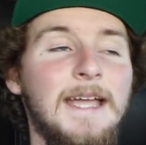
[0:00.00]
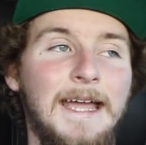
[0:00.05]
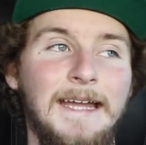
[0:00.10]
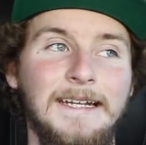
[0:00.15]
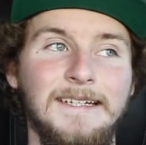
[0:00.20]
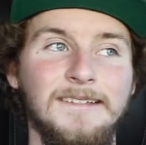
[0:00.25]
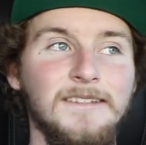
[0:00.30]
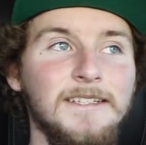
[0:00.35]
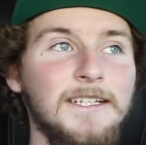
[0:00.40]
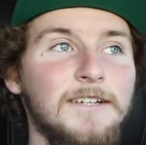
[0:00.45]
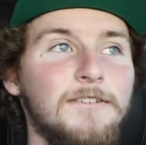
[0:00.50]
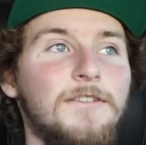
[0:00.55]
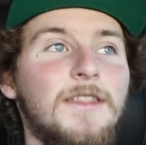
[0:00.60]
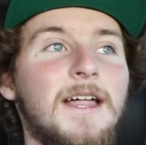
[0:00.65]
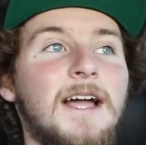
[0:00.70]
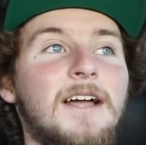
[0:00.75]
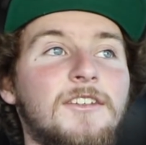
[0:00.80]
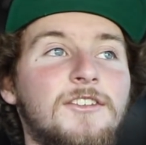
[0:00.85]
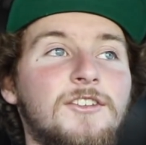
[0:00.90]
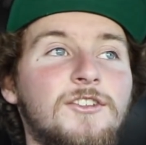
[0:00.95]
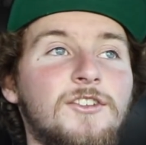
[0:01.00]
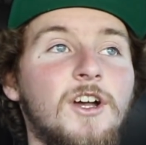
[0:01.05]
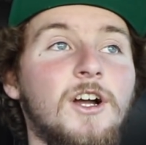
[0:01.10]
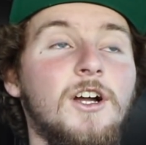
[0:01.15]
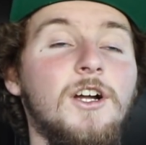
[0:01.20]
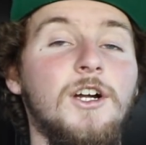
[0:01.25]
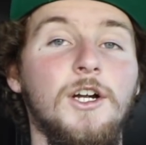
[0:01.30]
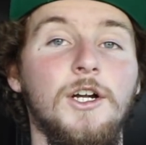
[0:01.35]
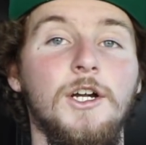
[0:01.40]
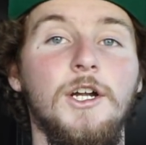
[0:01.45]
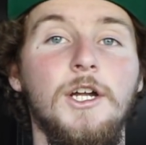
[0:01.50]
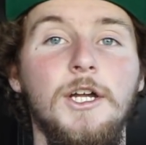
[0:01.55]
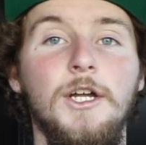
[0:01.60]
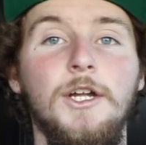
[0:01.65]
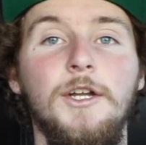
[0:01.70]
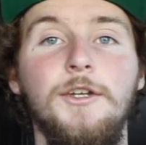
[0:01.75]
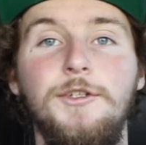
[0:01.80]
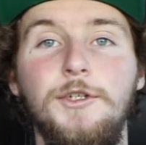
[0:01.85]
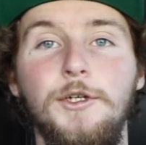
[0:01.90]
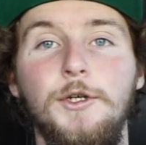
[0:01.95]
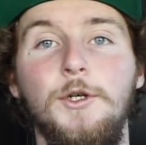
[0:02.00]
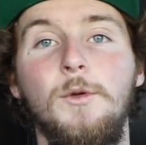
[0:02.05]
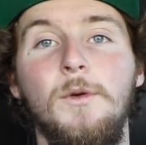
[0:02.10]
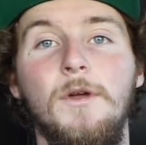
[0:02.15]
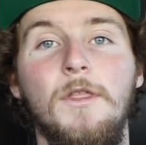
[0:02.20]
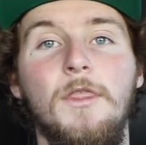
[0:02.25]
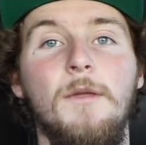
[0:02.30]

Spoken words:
and lift that sucker to